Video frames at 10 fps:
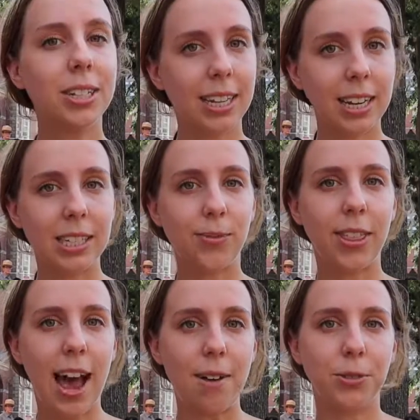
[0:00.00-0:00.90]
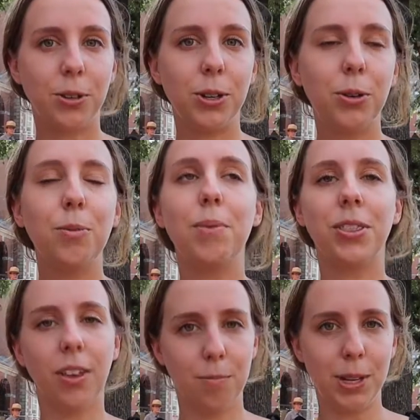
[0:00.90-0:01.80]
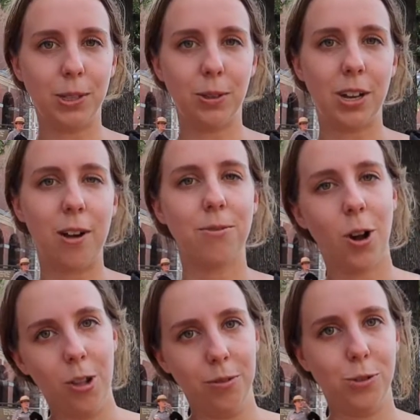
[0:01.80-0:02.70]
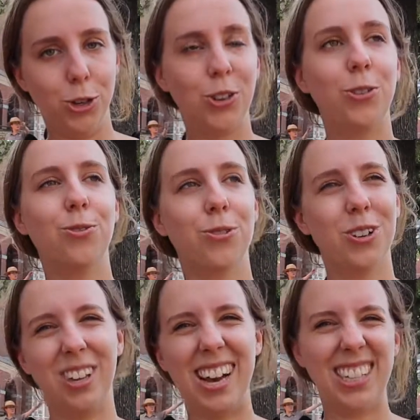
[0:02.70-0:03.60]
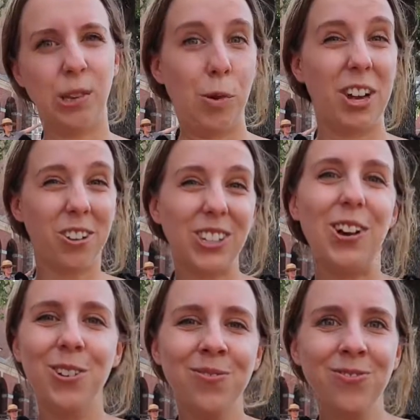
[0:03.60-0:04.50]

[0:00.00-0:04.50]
tickets for the afternoon, but they've been sold out for all of June for the last week or so.